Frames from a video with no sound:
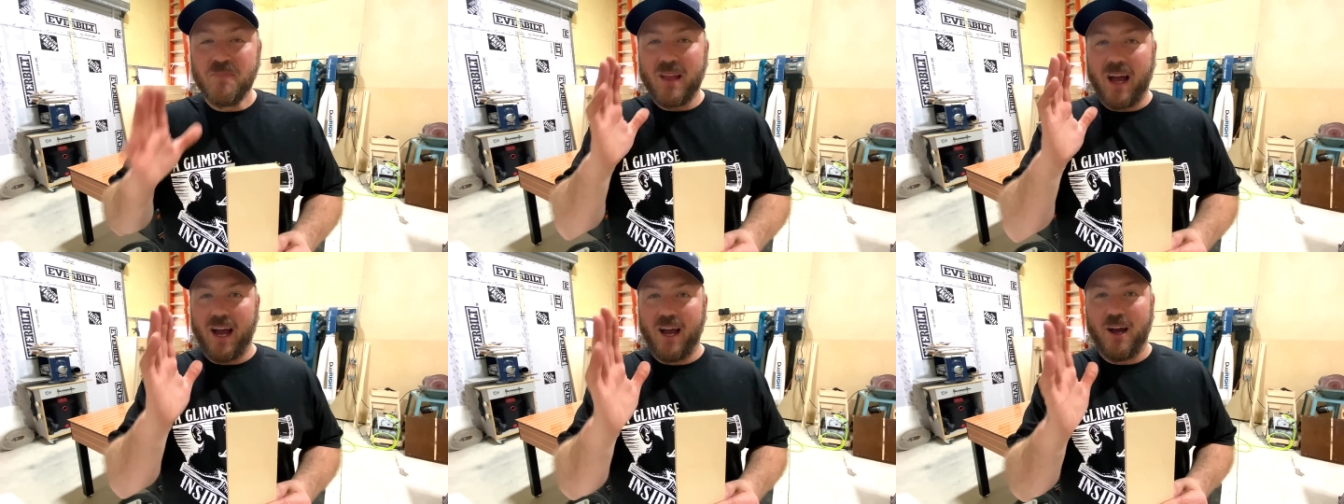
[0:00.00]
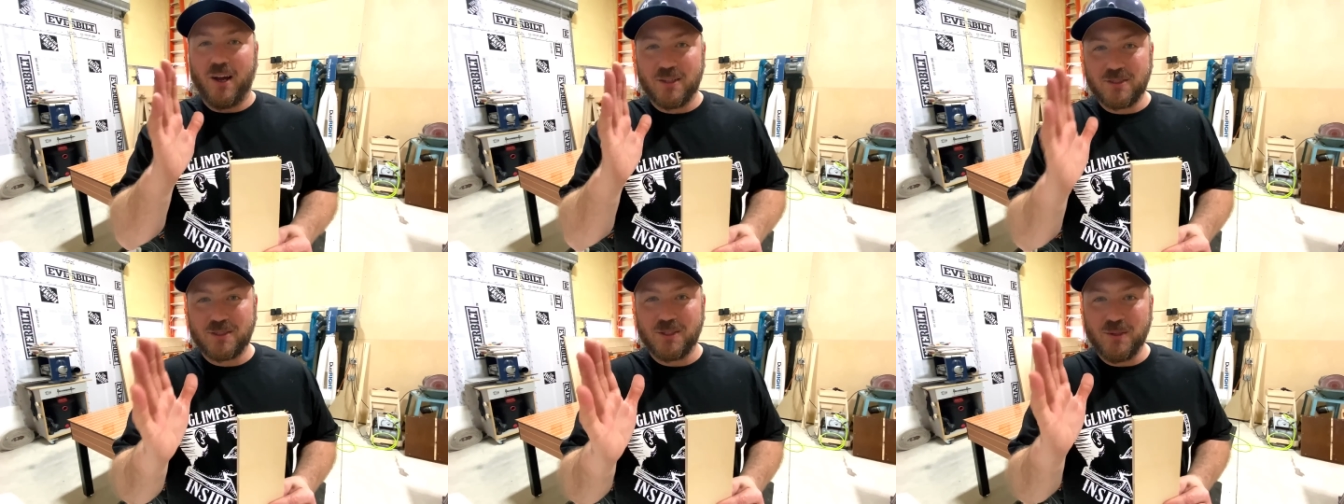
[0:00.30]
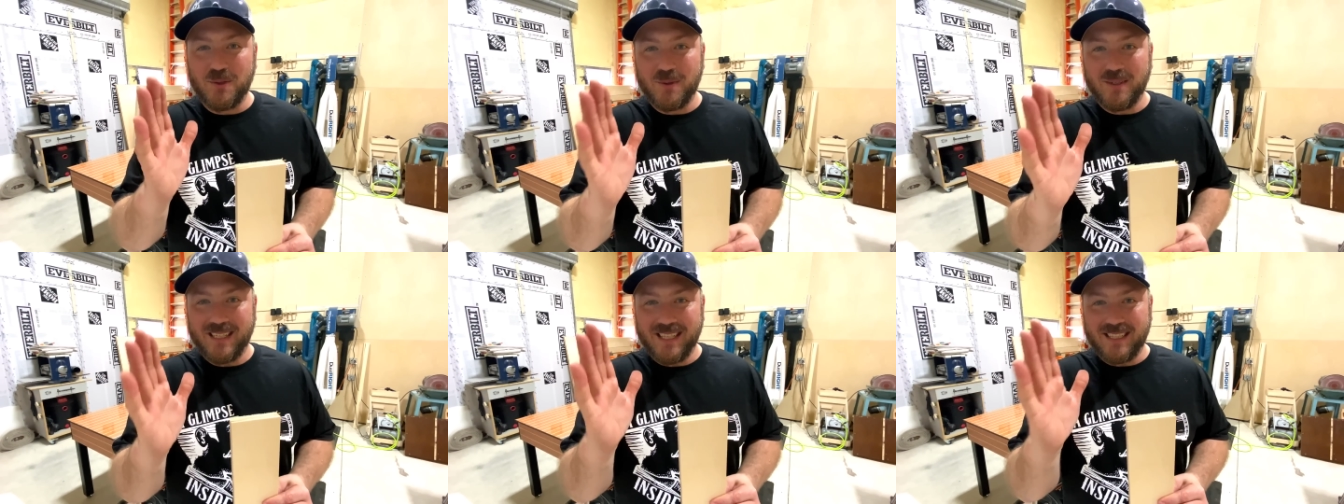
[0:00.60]
I
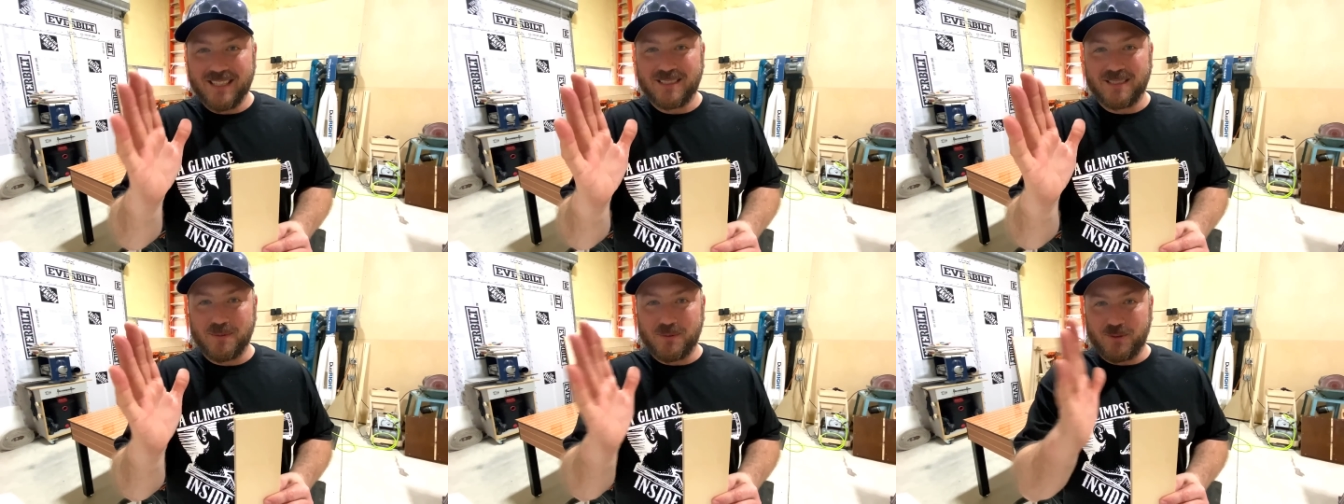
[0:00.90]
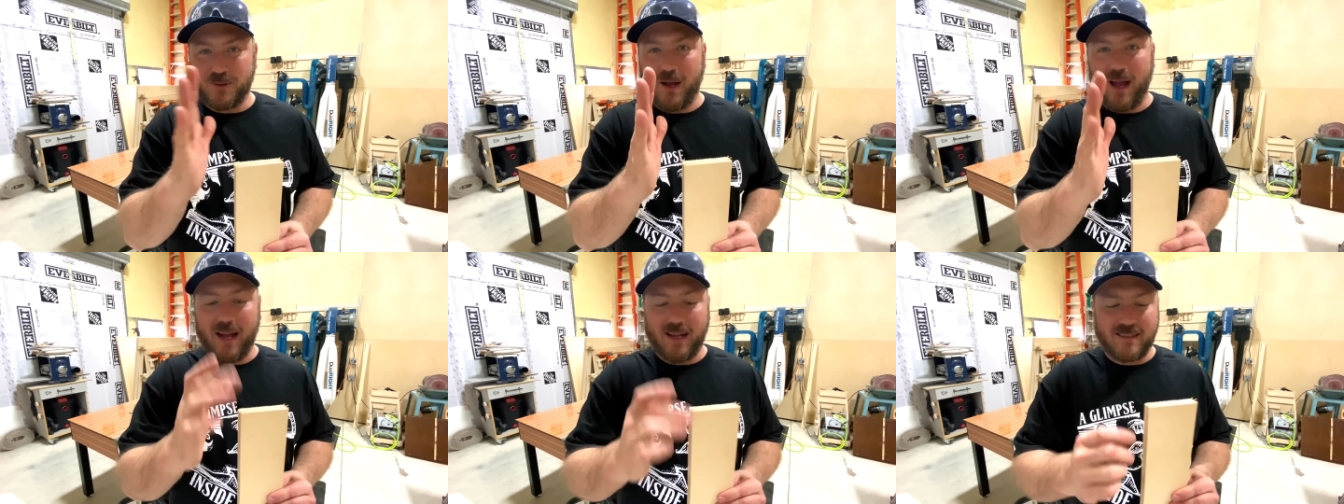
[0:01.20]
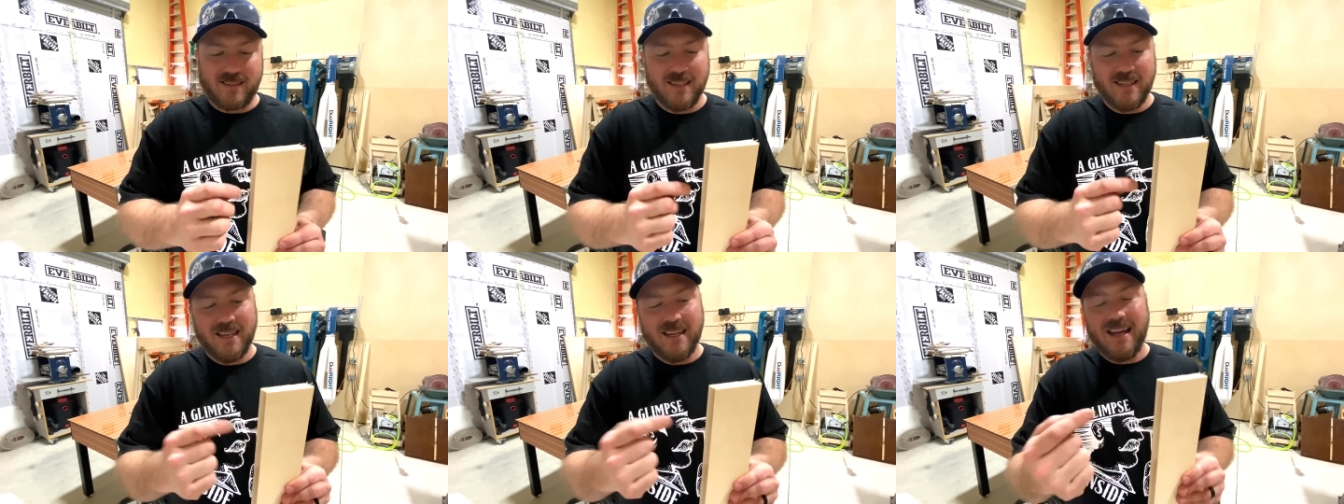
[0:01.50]
also need to
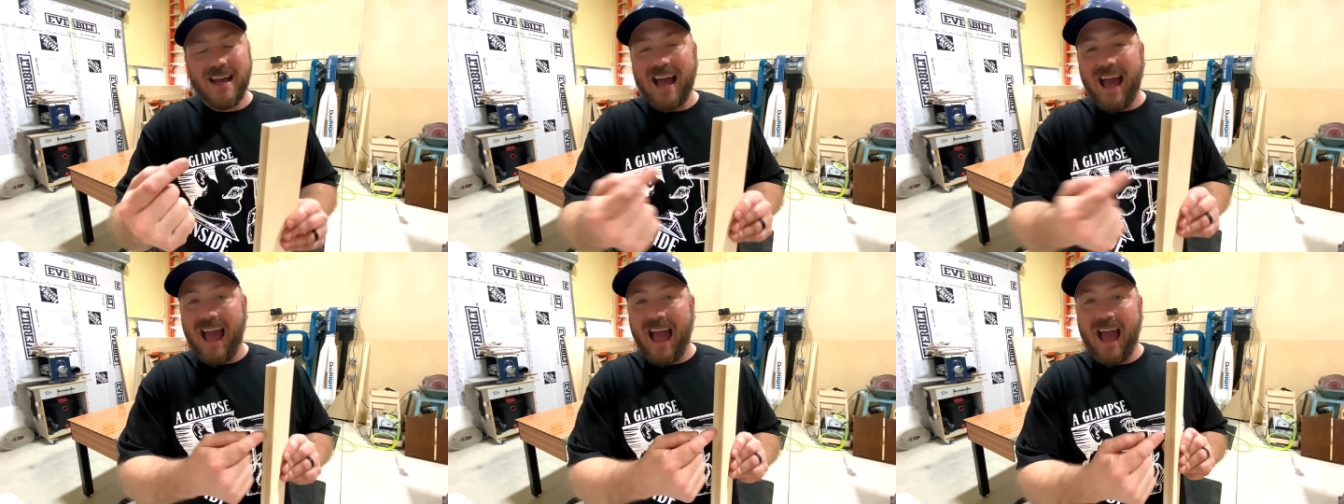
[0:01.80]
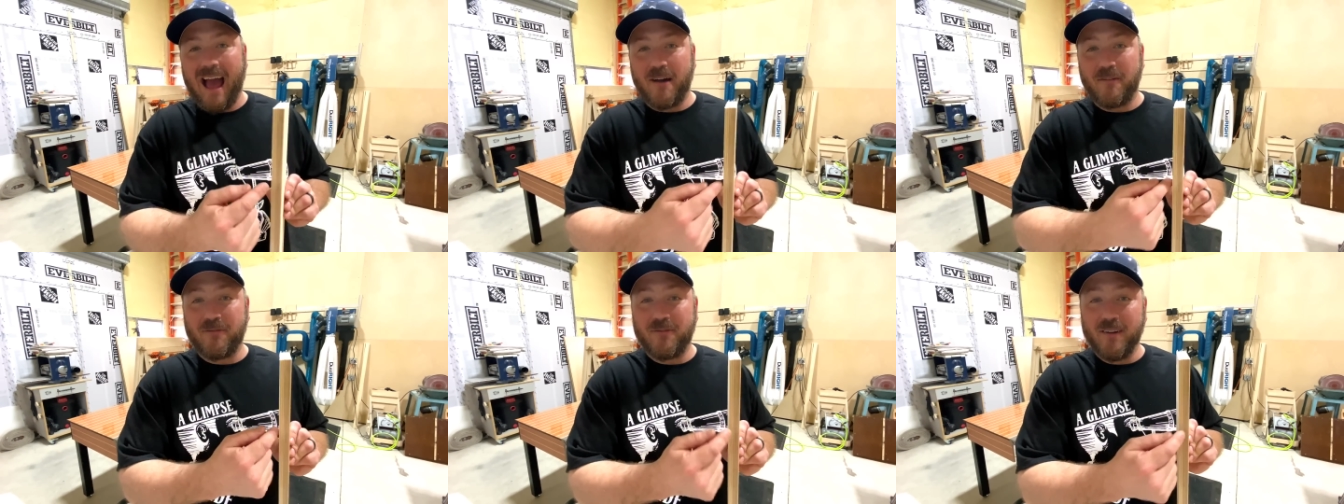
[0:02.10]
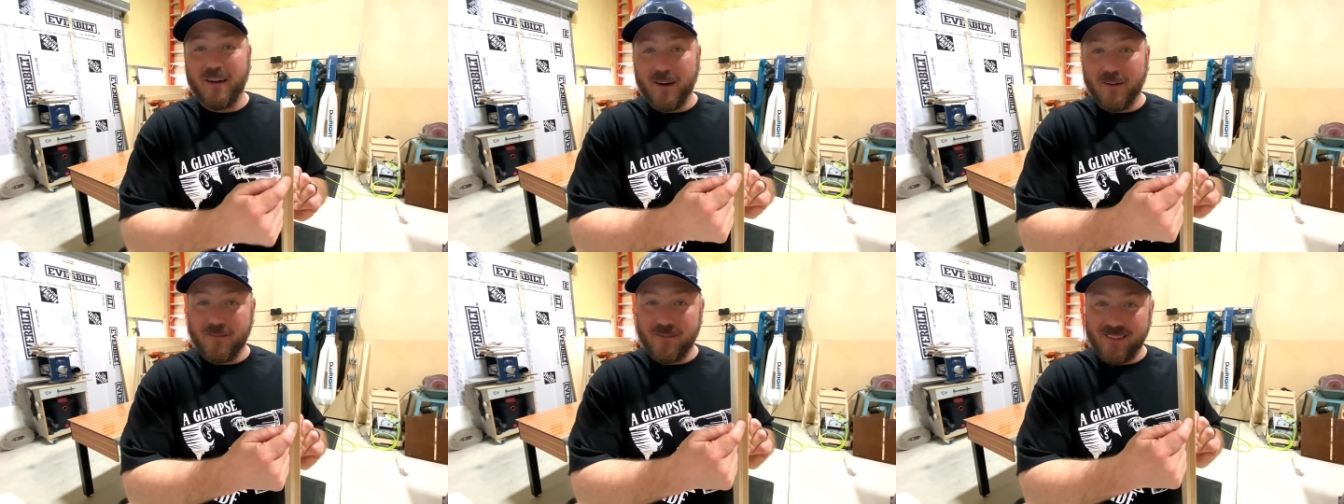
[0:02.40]
subtract
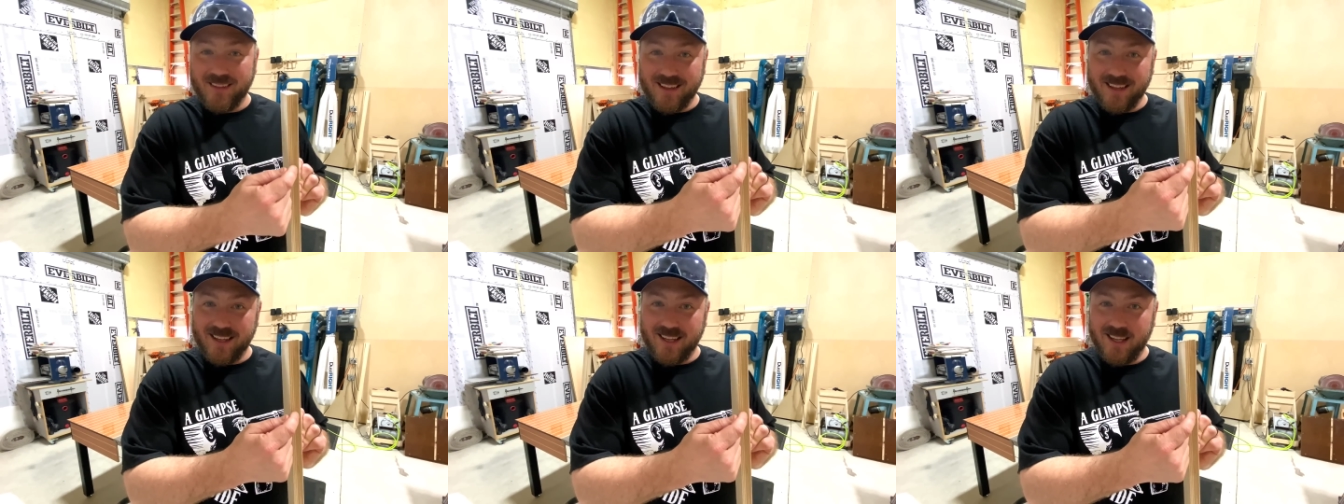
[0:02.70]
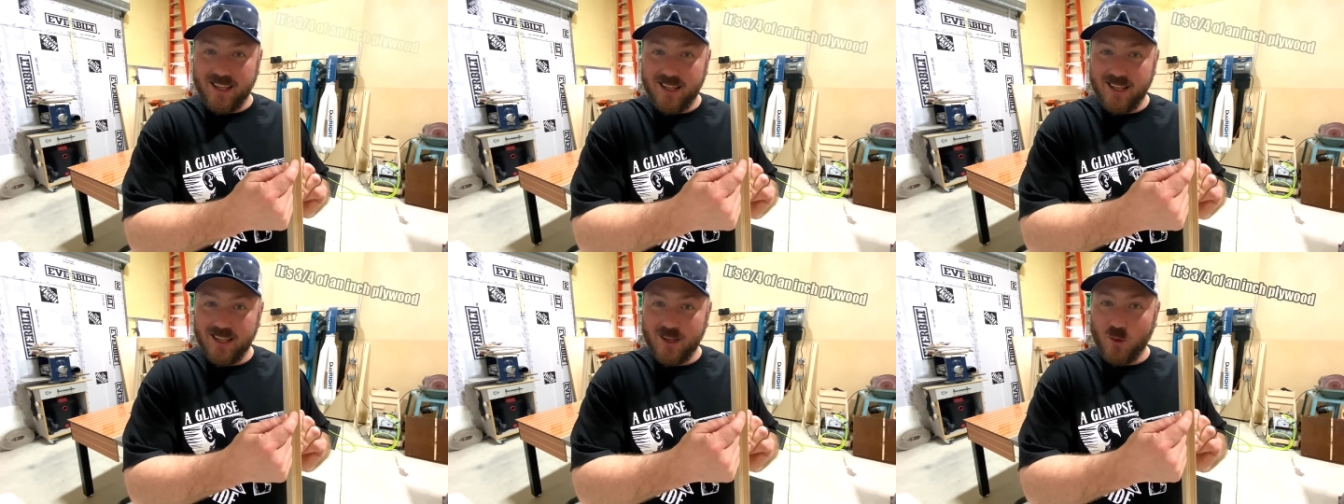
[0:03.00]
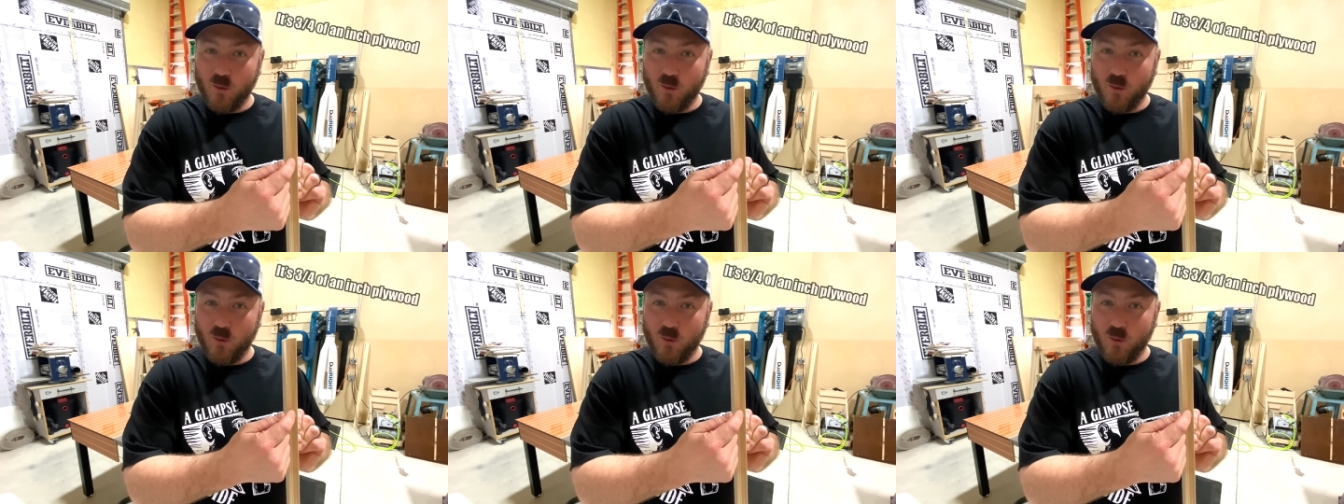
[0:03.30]
half of the